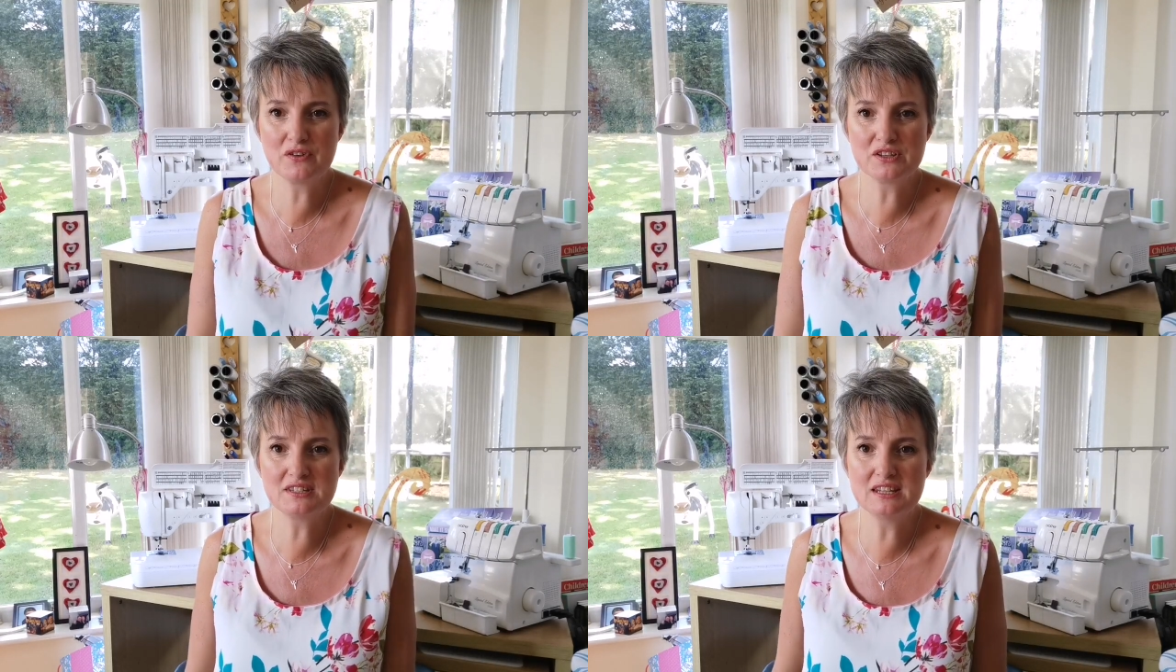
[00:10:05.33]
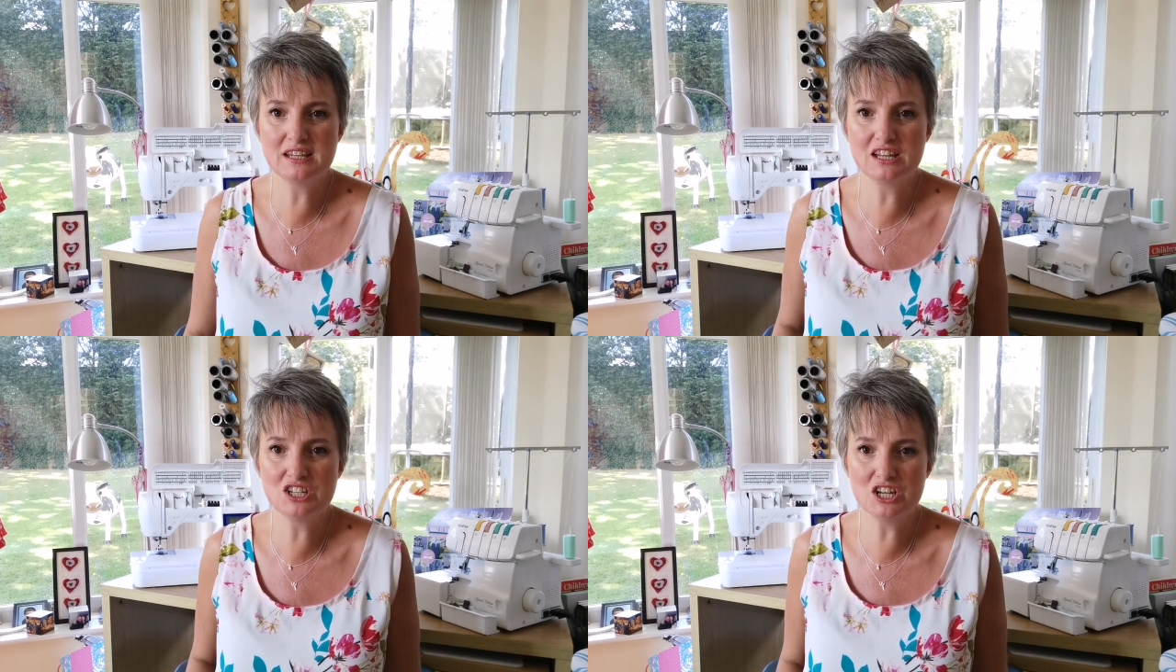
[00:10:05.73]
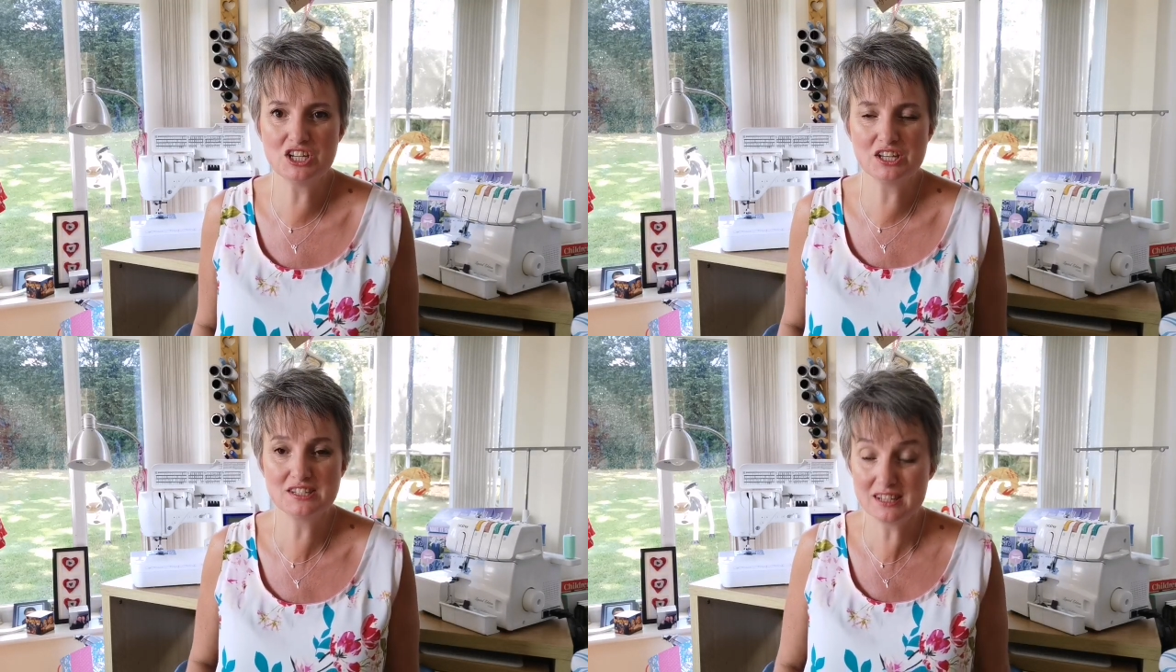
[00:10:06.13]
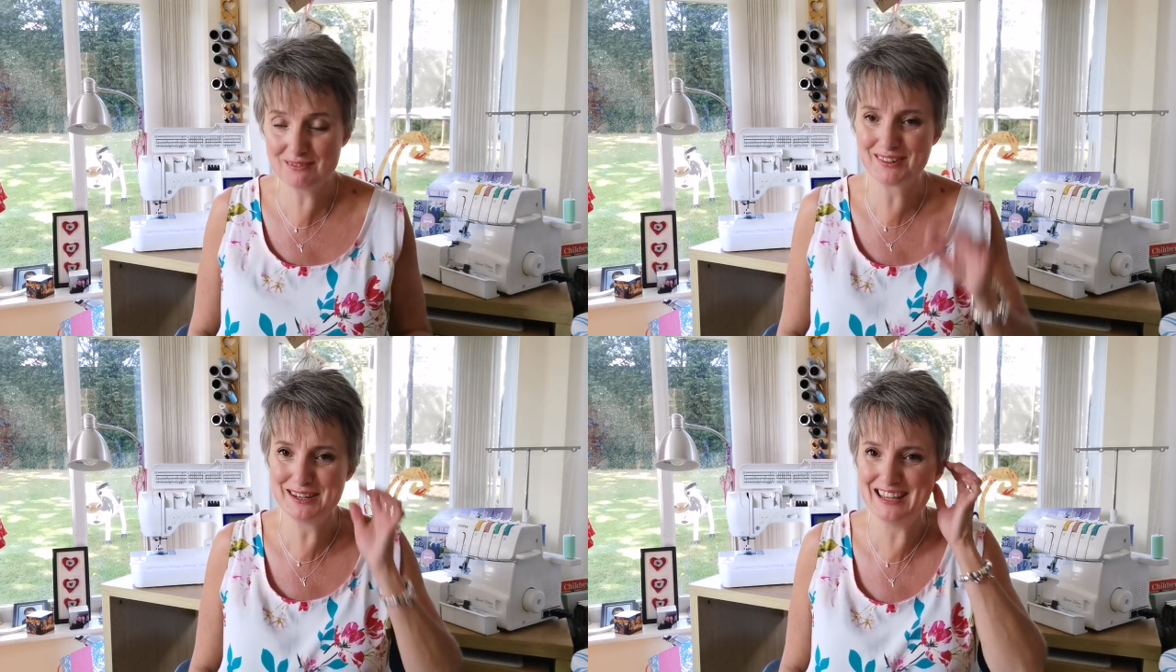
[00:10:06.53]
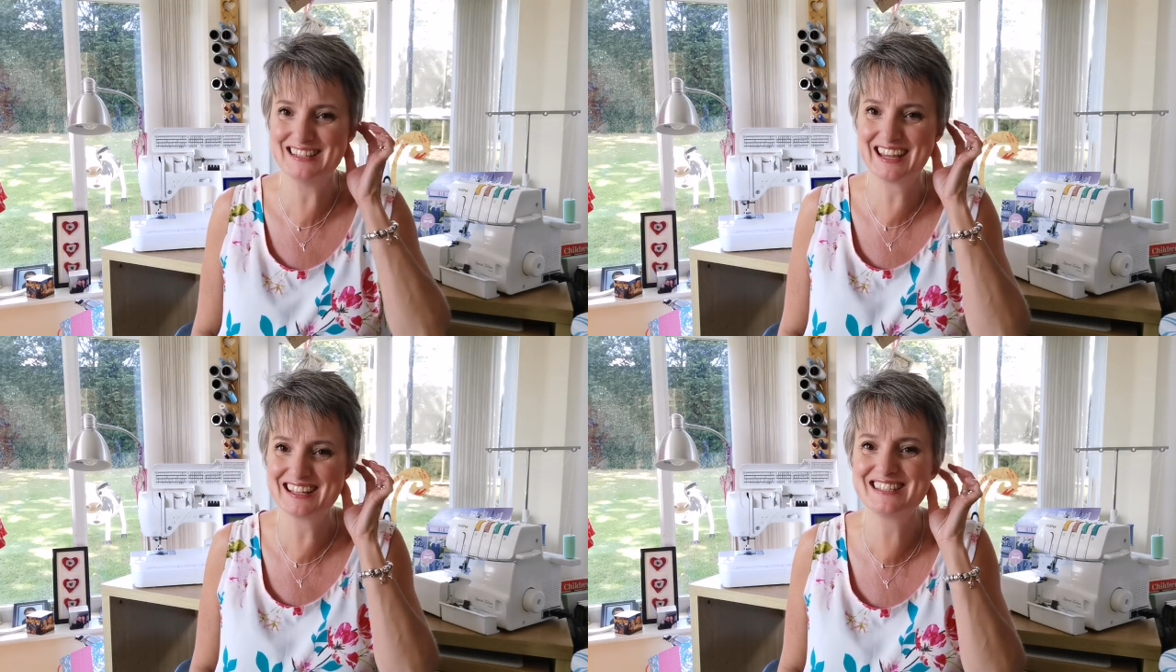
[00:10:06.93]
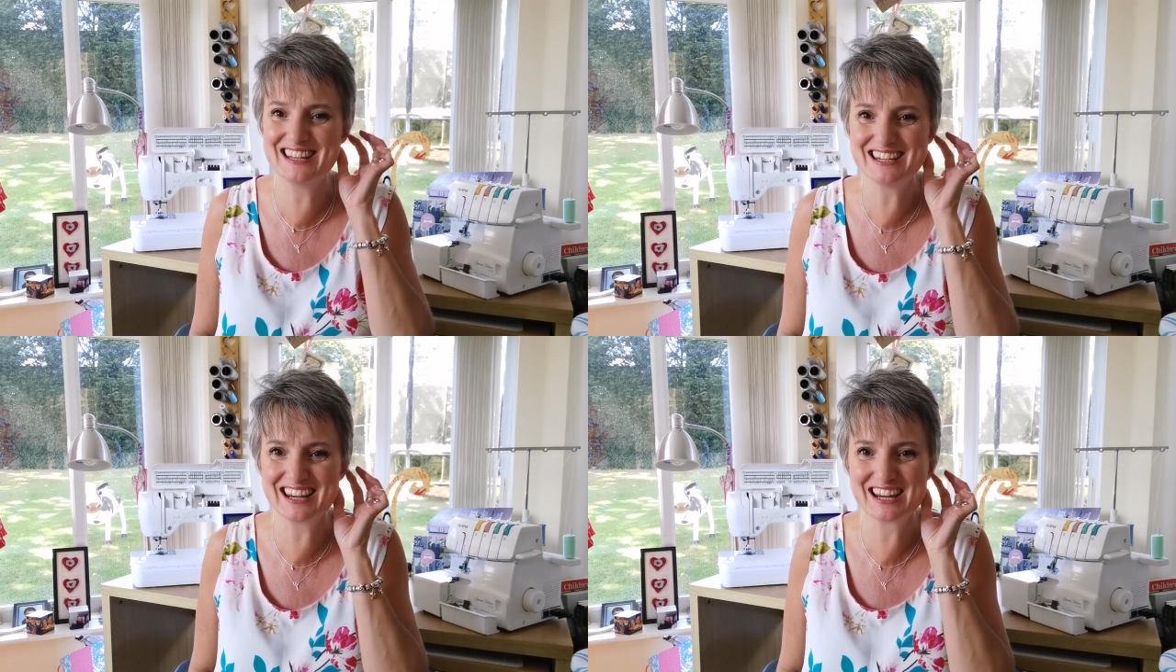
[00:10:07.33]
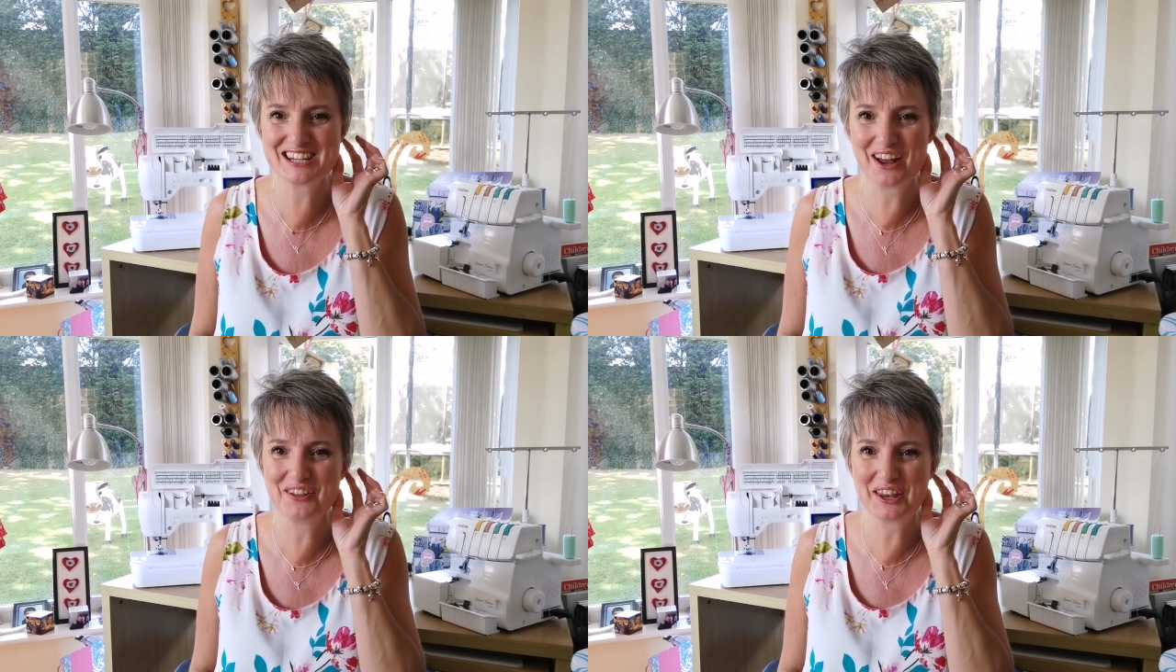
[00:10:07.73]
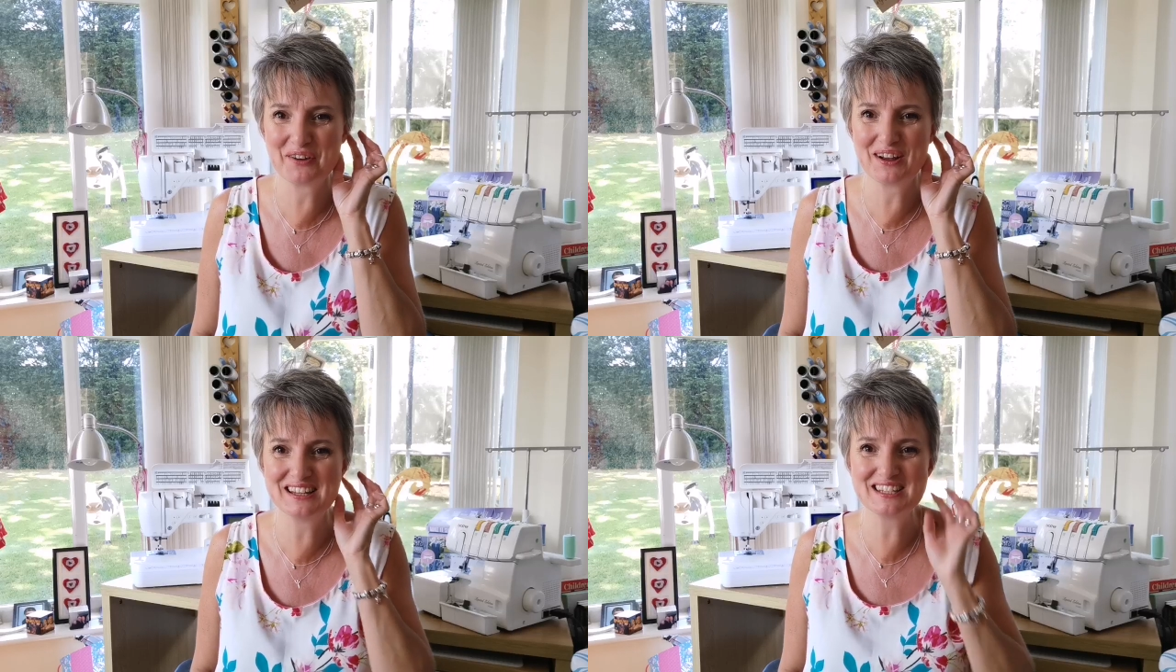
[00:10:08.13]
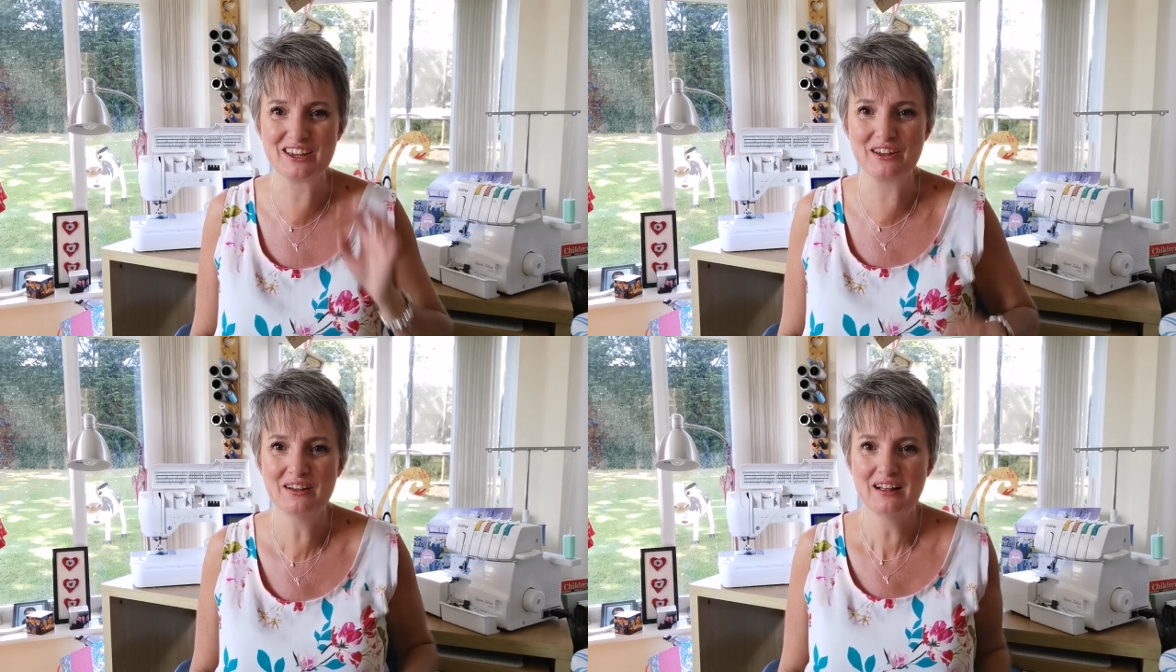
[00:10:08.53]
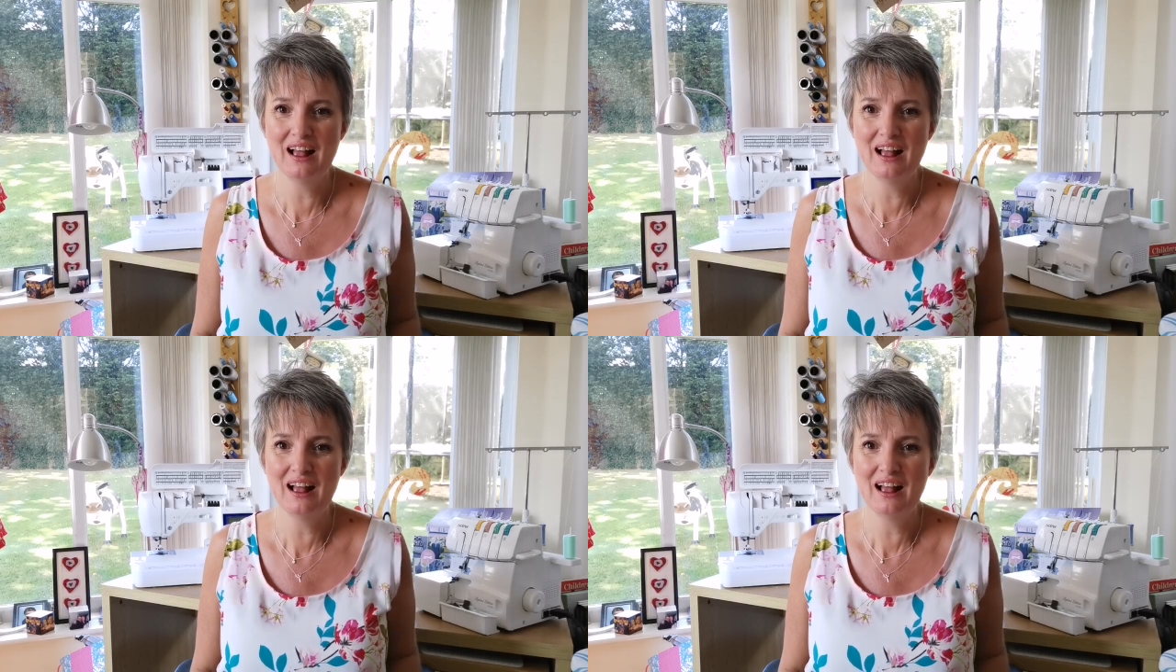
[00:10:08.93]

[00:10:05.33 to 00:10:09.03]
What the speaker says: the first knitting and stitching show that I went to.